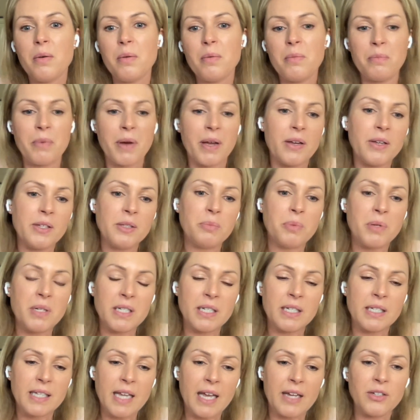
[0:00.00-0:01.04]
my husband
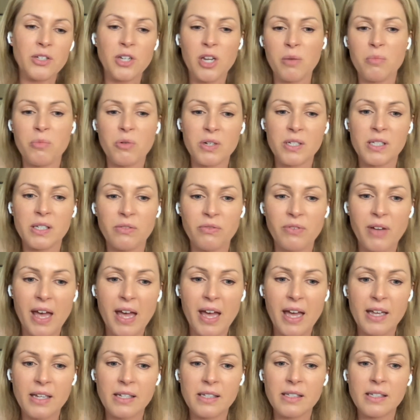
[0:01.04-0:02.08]
has had numerous
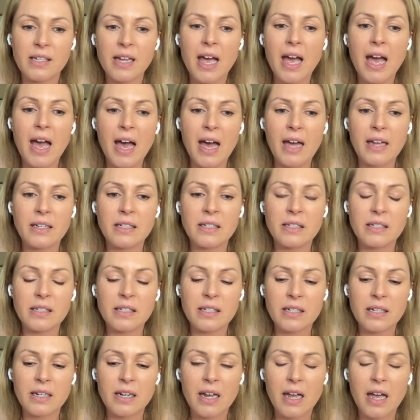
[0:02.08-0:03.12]
affairs
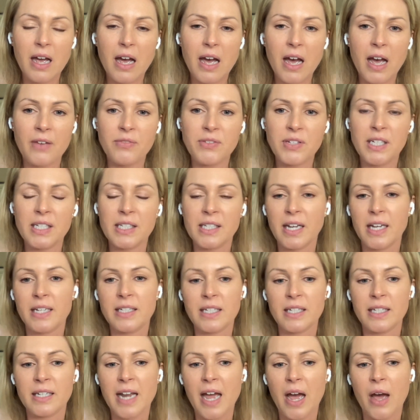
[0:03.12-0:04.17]
and I've
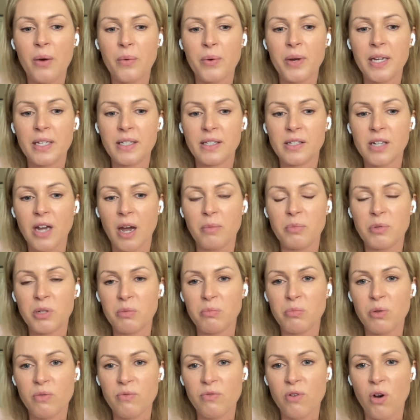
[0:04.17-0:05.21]
decided now it's time to
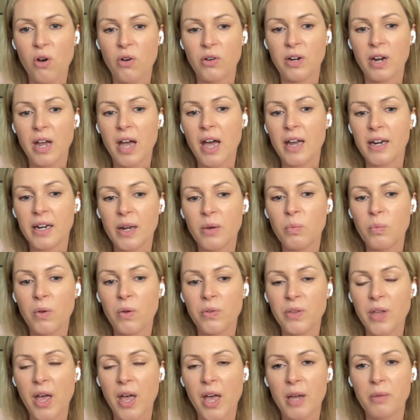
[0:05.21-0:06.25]
move on. And I
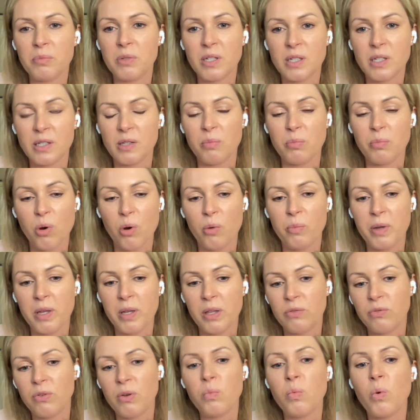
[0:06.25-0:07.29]
want the home to support me
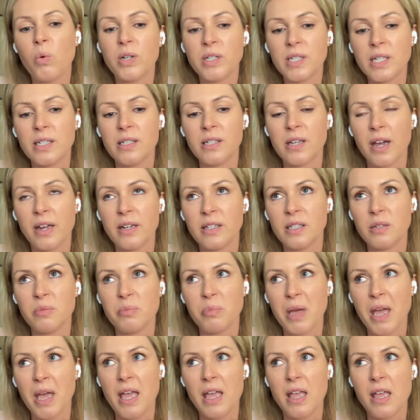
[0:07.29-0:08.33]
through what is going to
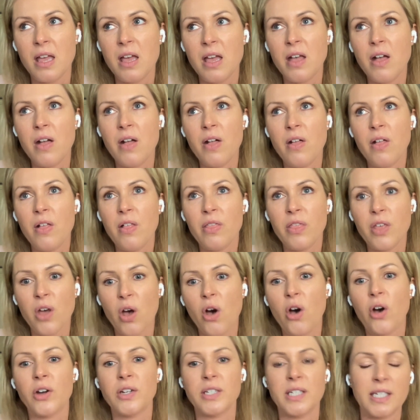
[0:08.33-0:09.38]
be the
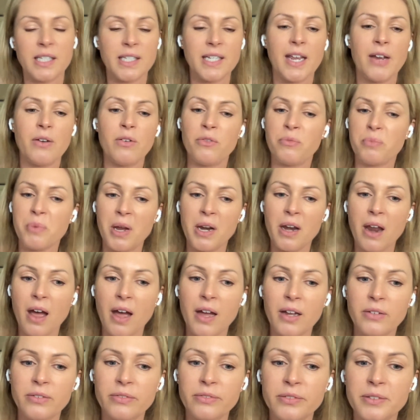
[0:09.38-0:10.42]
hardest year of my
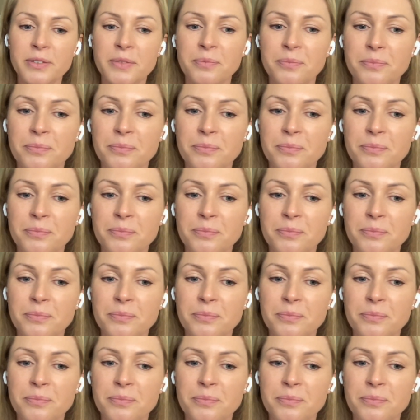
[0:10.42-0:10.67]
life.